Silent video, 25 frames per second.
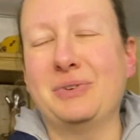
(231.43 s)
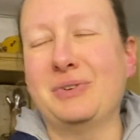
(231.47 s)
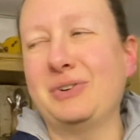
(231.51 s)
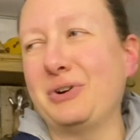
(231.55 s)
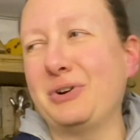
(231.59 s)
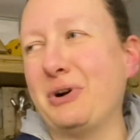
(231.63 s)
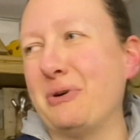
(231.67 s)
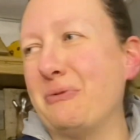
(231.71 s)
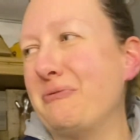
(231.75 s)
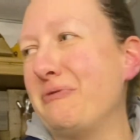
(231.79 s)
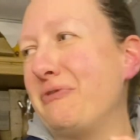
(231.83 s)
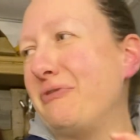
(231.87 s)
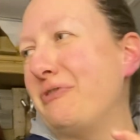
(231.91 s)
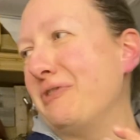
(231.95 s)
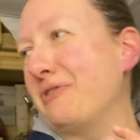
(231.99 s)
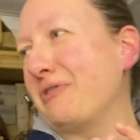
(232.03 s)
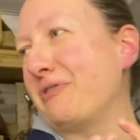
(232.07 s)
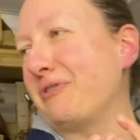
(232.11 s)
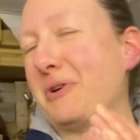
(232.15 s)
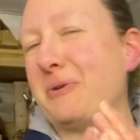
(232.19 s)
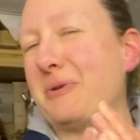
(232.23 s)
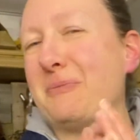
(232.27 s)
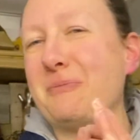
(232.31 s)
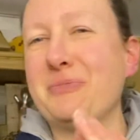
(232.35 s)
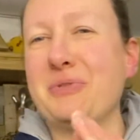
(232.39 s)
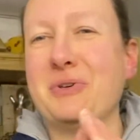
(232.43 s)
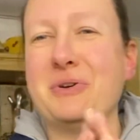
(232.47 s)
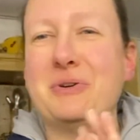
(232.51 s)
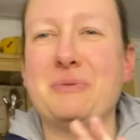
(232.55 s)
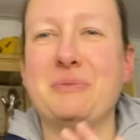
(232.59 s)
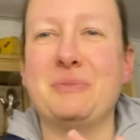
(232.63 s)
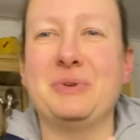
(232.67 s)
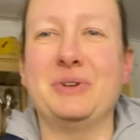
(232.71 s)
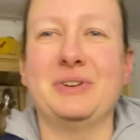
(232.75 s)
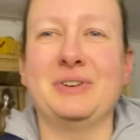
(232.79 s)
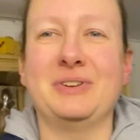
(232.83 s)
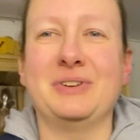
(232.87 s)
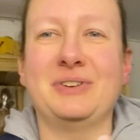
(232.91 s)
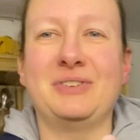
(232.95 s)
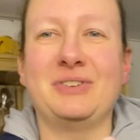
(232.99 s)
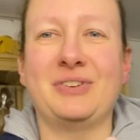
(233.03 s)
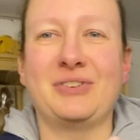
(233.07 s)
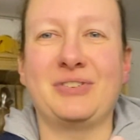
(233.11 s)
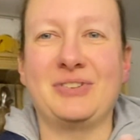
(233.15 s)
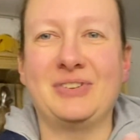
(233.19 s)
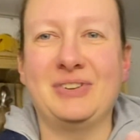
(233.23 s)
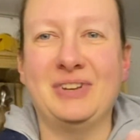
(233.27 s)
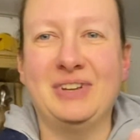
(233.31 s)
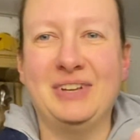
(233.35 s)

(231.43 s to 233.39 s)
comfort from them and just